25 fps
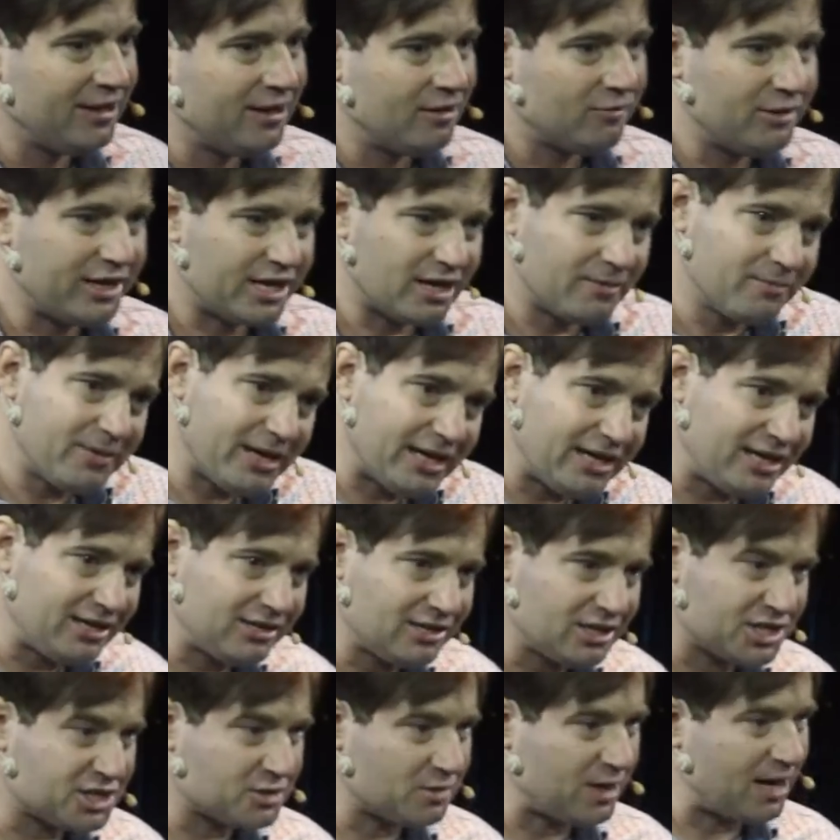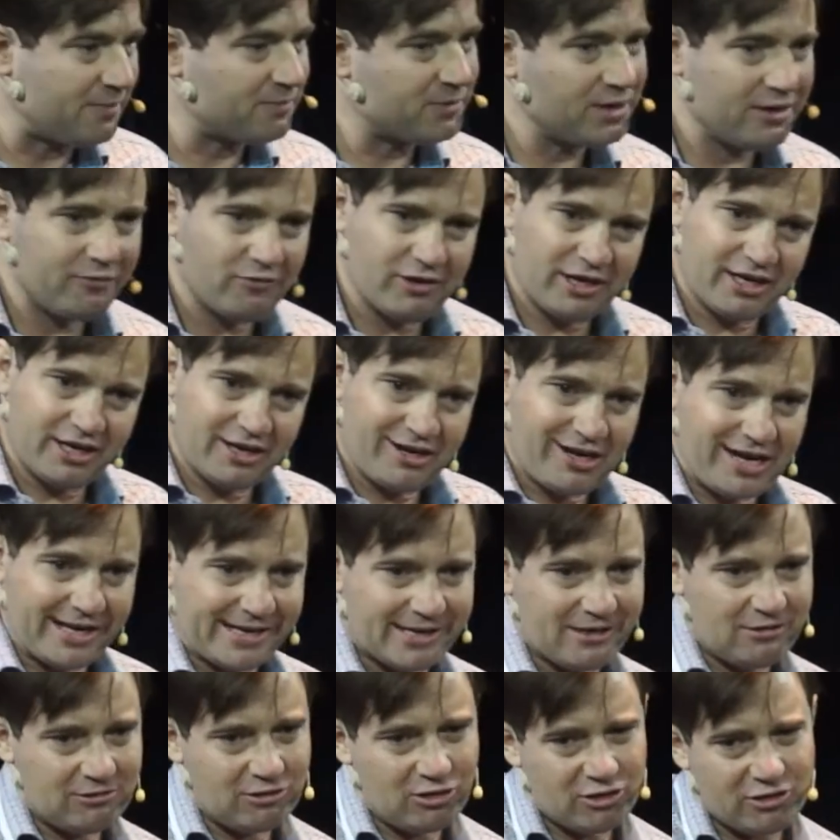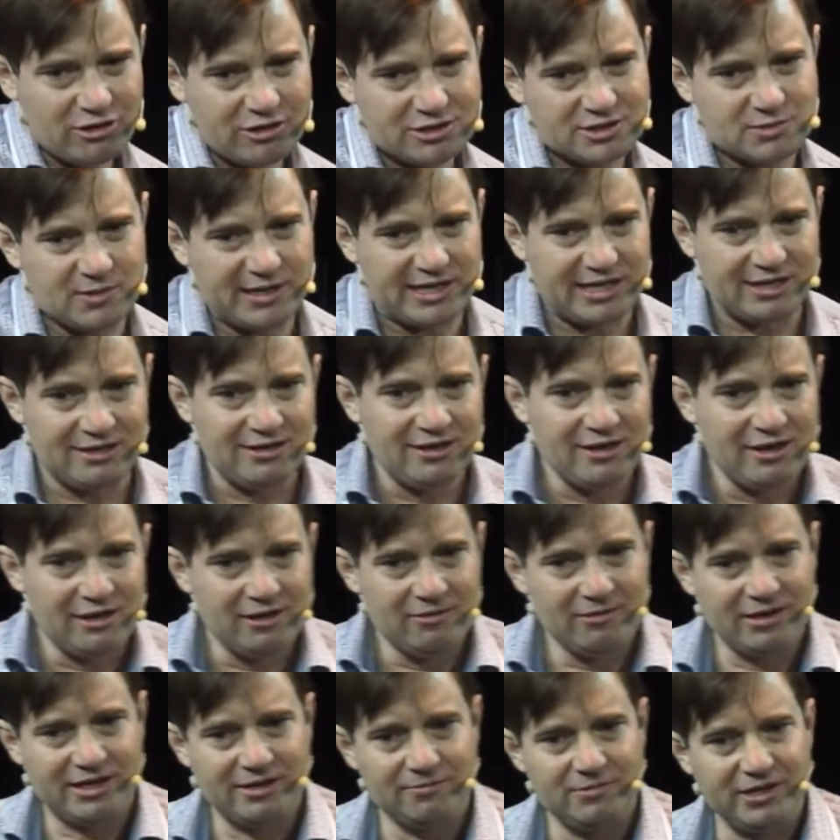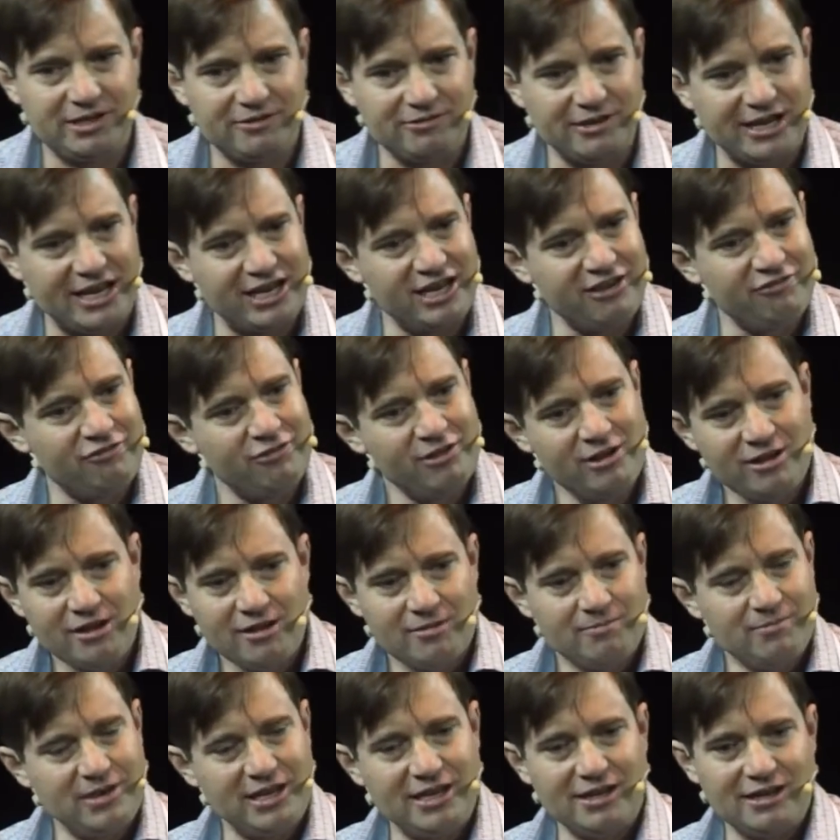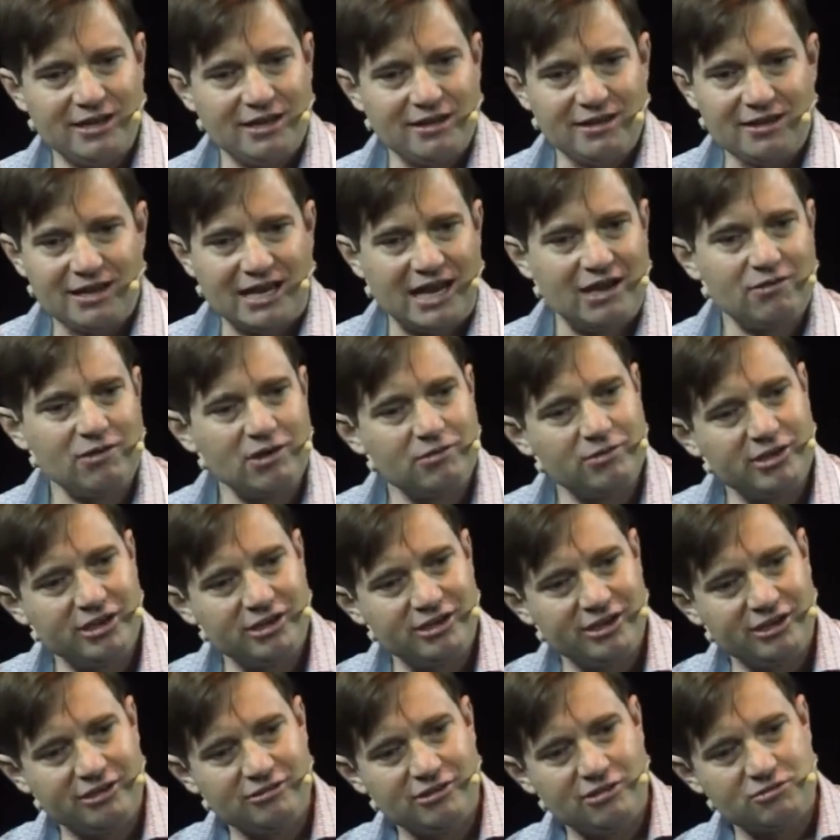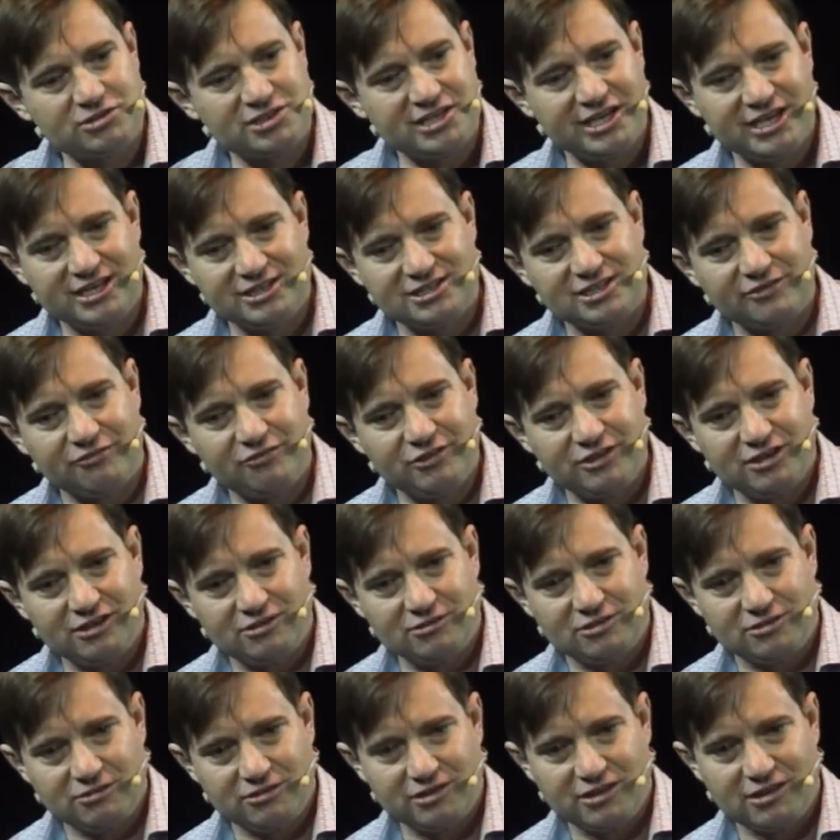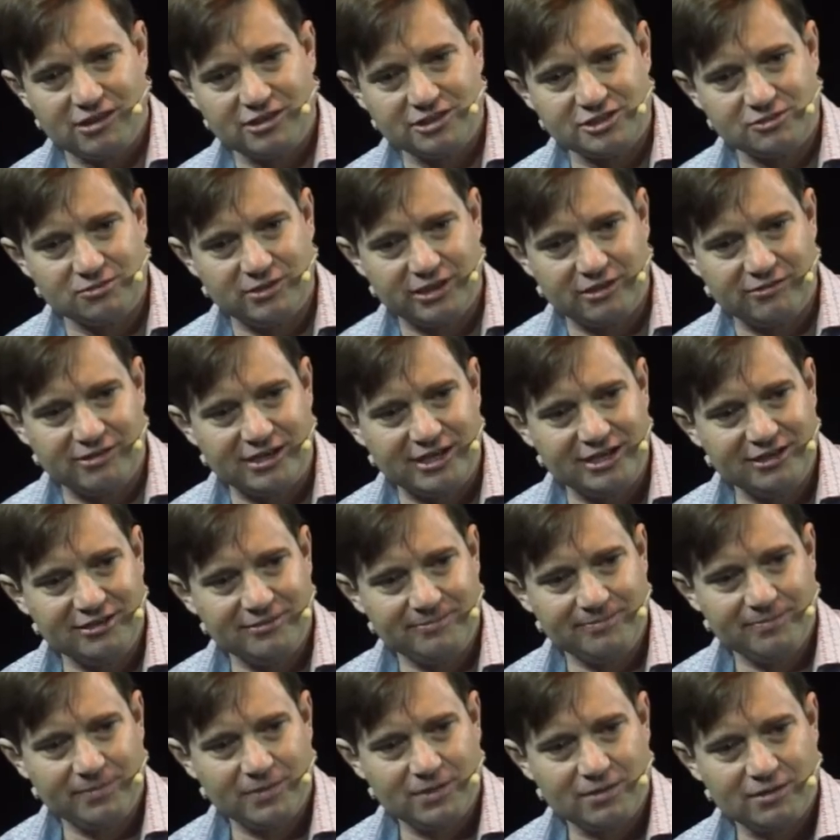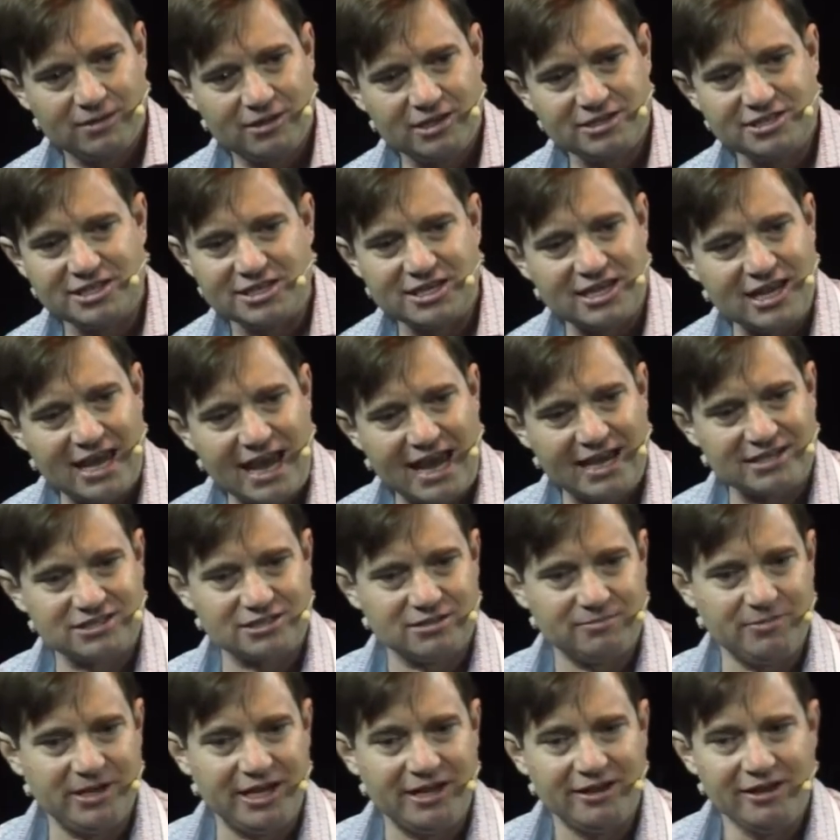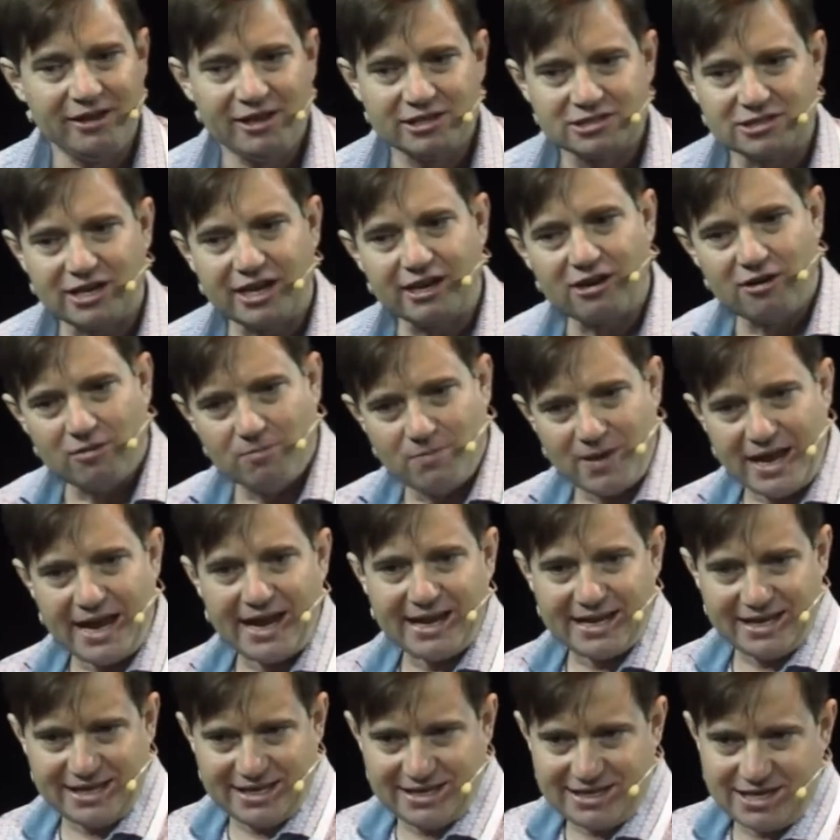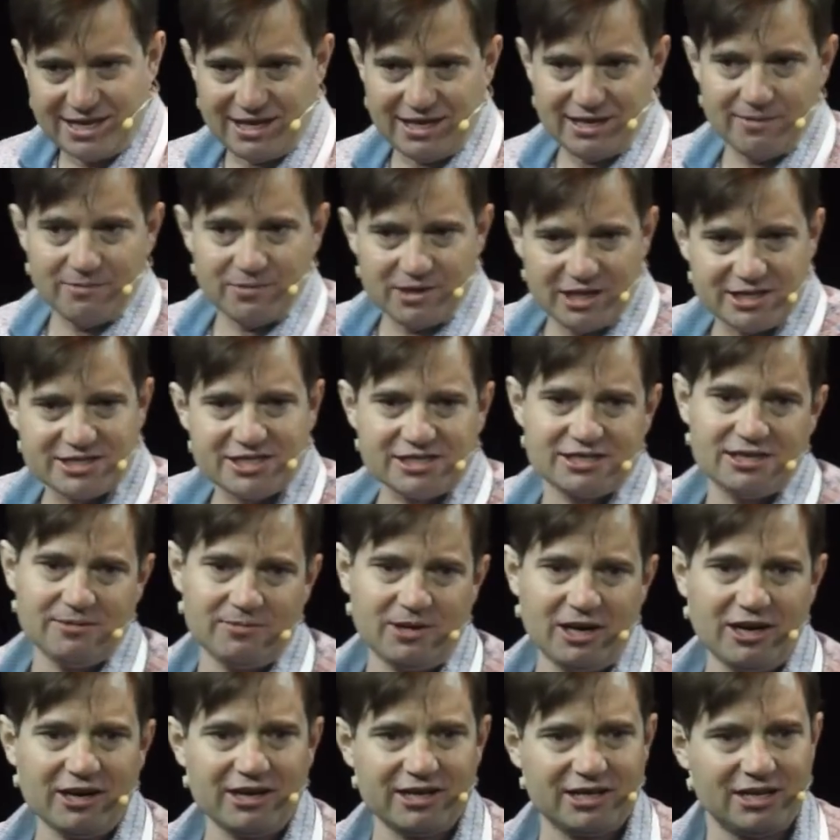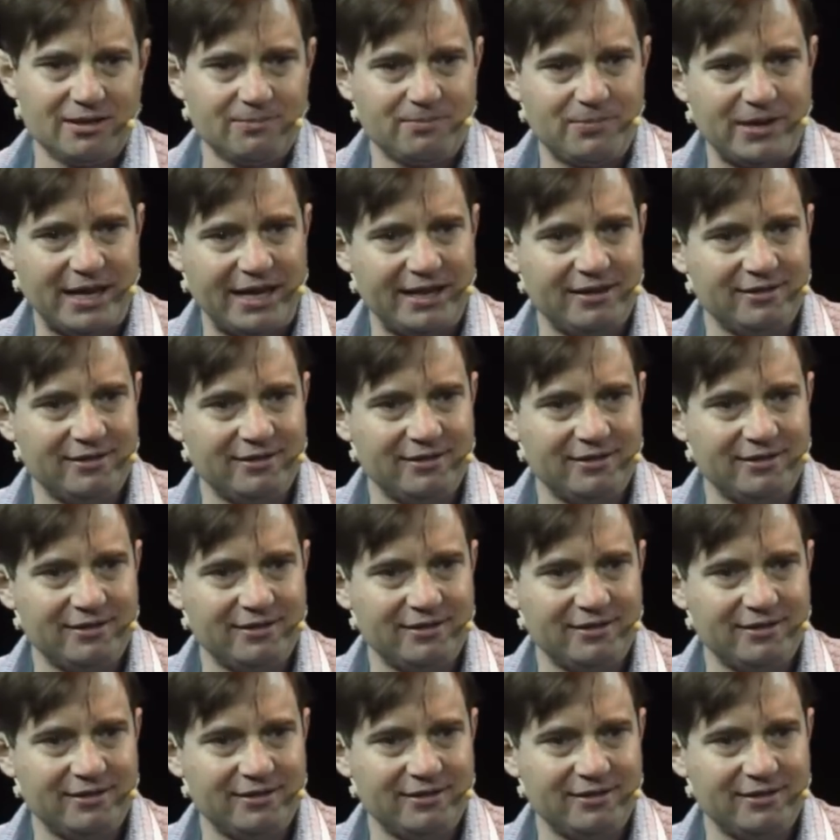We can be a little disruptive, we can cut corners, we can be creative, but how are we going to grow sales if we don't do it this way, right? It has to be. So I go back and I tell them, this is the marketing plan.